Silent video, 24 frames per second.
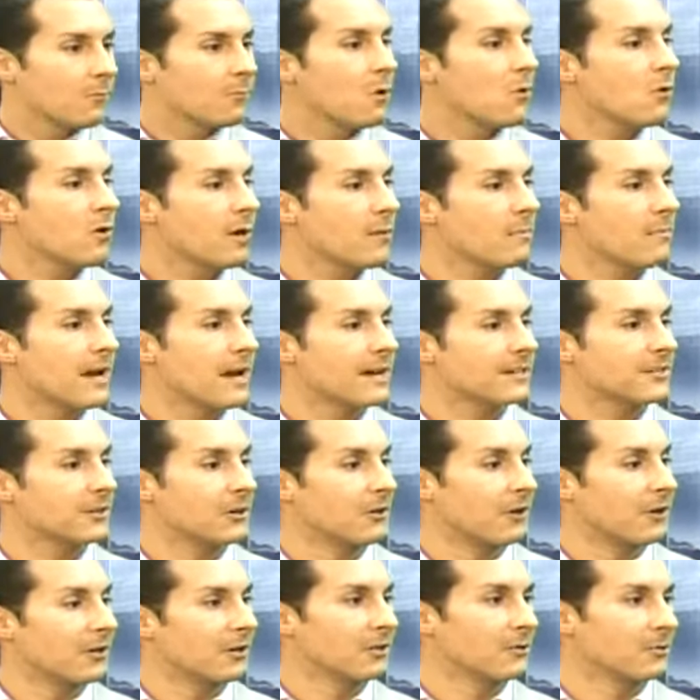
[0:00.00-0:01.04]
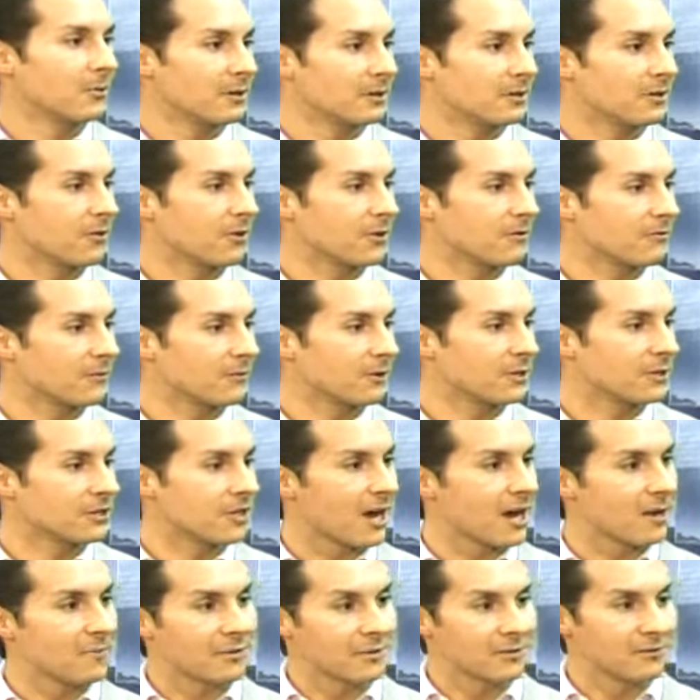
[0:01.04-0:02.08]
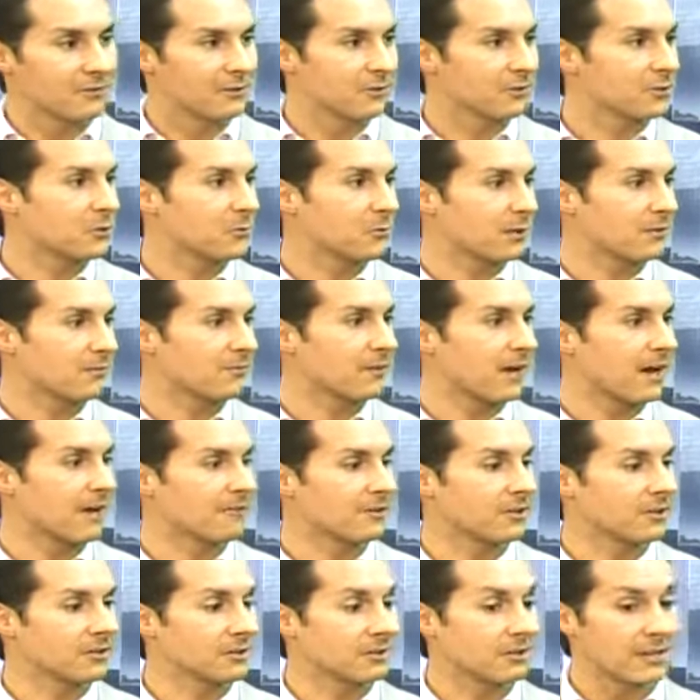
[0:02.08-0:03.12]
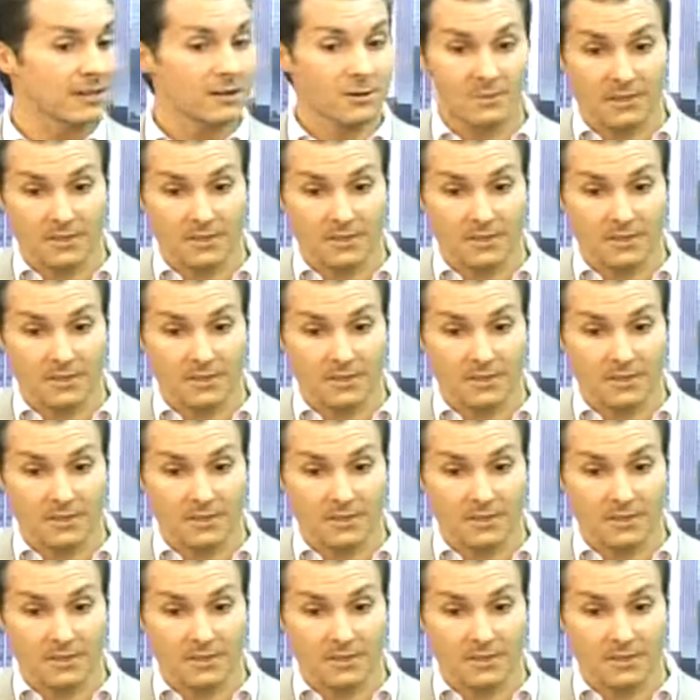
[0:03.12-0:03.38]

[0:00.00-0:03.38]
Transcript: won't come back to haunt you when you're going for a job interview 25 years later,